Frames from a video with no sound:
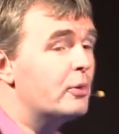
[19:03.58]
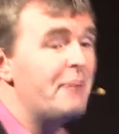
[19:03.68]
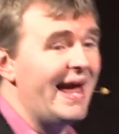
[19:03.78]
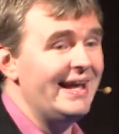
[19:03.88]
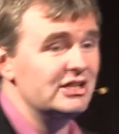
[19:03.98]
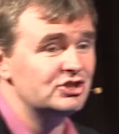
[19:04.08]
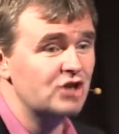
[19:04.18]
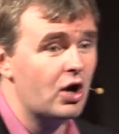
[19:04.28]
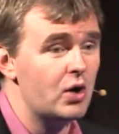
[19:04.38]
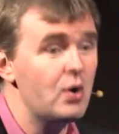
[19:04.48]
pain and
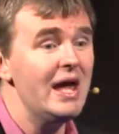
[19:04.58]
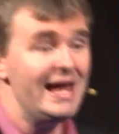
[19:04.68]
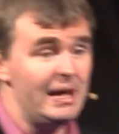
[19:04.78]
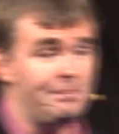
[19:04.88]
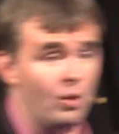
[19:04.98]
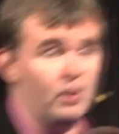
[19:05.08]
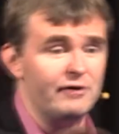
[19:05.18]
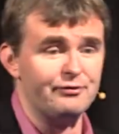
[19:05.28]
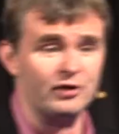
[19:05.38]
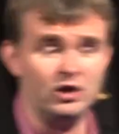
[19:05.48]
sorrow? He bore it
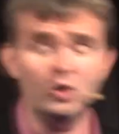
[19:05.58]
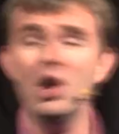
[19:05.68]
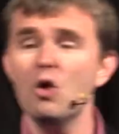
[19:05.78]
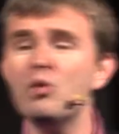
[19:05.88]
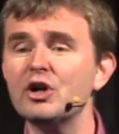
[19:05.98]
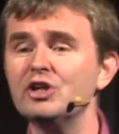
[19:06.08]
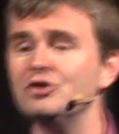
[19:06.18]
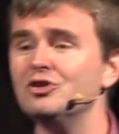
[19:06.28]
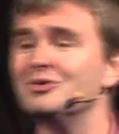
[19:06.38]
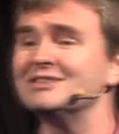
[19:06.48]
for you. What are you
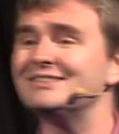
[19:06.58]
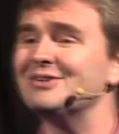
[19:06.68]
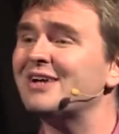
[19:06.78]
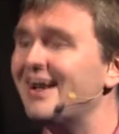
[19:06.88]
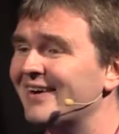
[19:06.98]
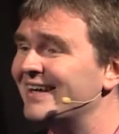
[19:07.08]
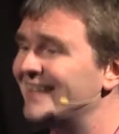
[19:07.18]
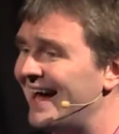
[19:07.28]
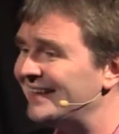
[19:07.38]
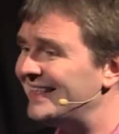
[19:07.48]
doing still carrying
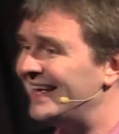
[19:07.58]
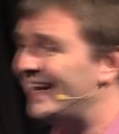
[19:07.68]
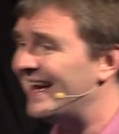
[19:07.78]
that thing?